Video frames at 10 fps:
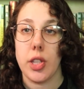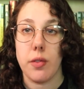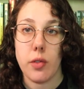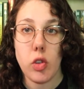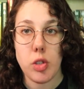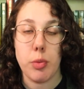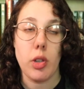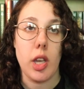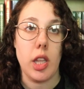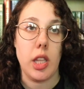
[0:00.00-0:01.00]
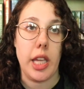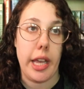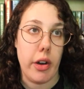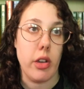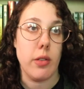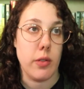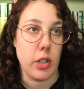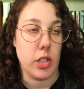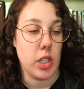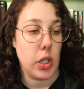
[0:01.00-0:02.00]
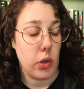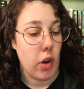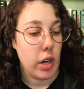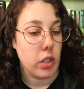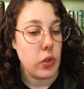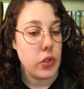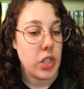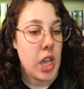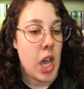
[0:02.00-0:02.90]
the first book in the Harry Ferguson Chronicles,